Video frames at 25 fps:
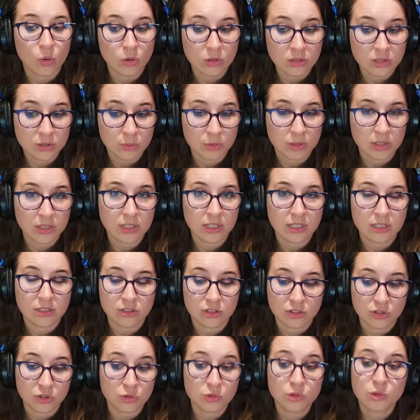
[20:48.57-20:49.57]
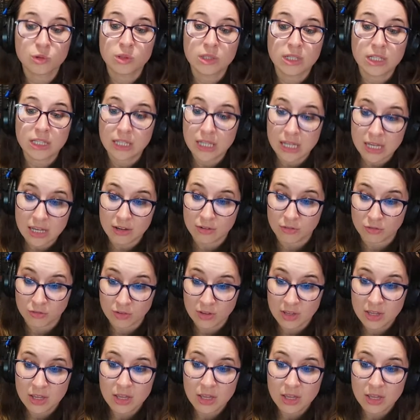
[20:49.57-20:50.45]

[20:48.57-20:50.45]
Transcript: ultimately to truly live.